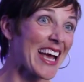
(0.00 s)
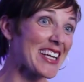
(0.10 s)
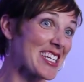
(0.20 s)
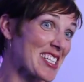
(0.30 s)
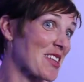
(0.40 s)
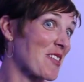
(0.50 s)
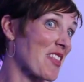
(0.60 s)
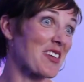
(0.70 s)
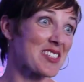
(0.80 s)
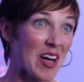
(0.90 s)
and teaching them
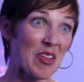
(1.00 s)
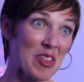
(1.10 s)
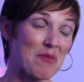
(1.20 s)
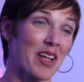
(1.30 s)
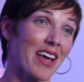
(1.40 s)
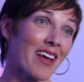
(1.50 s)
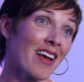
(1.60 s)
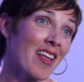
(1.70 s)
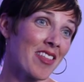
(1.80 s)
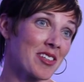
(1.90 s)
that there's healthy play
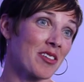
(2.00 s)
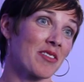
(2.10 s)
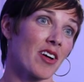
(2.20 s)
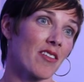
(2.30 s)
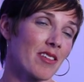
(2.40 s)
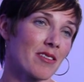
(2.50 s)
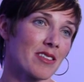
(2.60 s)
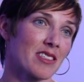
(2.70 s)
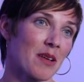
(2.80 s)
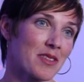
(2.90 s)
that don't involve the
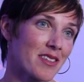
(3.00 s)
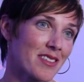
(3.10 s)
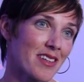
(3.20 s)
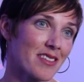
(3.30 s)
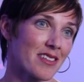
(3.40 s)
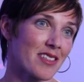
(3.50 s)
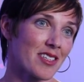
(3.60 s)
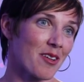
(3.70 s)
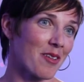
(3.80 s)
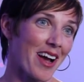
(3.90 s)
use of substances.
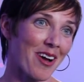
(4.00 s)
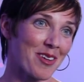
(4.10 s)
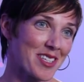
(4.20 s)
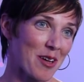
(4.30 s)
And so I always